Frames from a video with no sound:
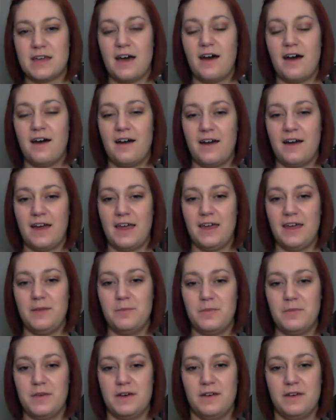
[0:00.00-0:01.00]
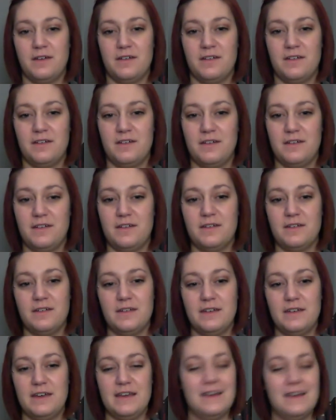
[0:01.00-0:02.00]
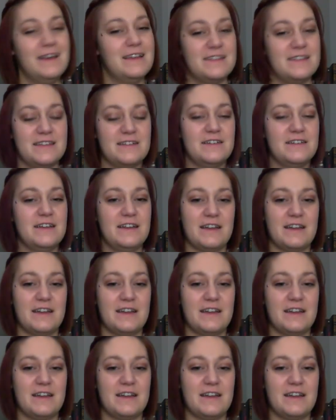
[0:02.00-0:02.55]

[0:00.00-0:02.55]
time isn't